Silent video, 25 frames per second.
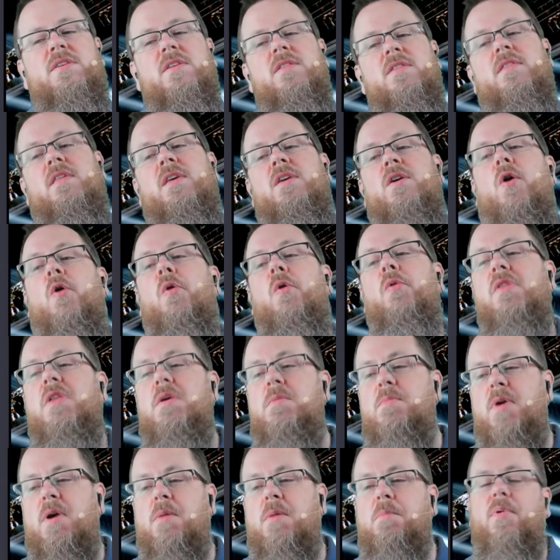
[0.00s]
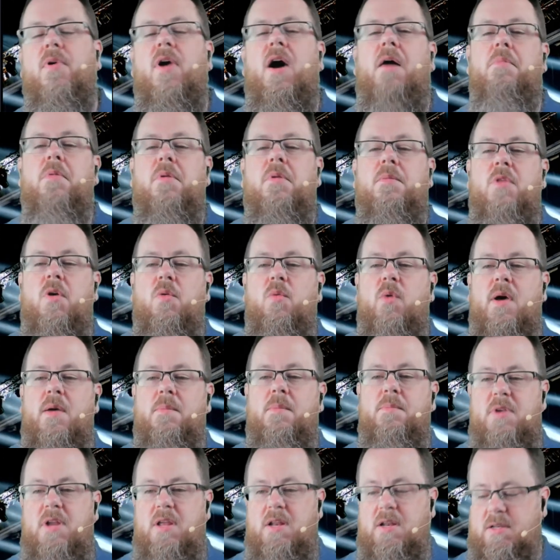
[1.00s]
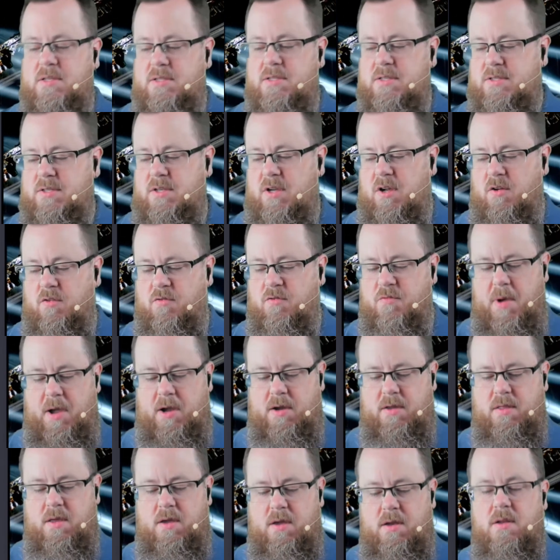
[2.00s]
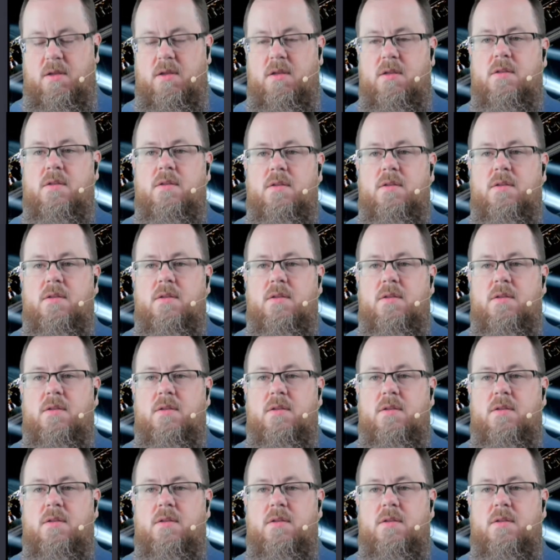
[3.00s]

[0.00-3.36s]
wasn't the only big problem the web needed to solve back then.